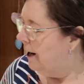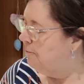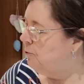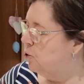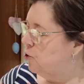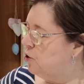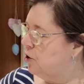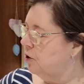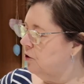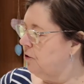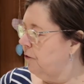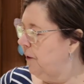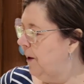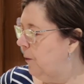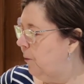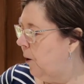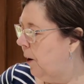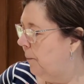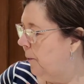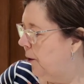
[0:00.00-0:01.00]
I've just got to
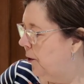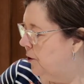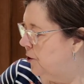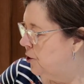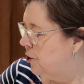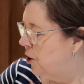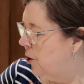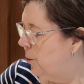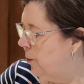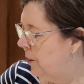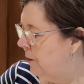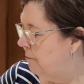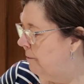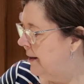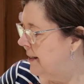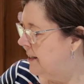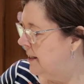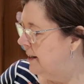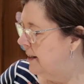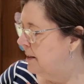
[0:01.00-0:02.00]
think what I'm going to do with the
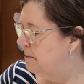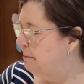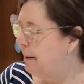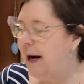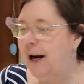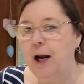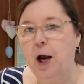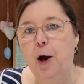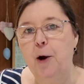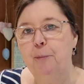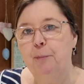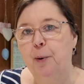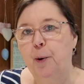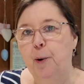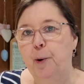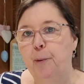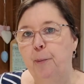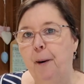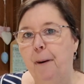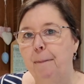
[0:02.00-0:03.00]
rest of this mango
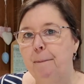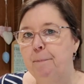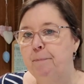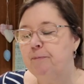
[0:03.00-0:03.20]
pulp.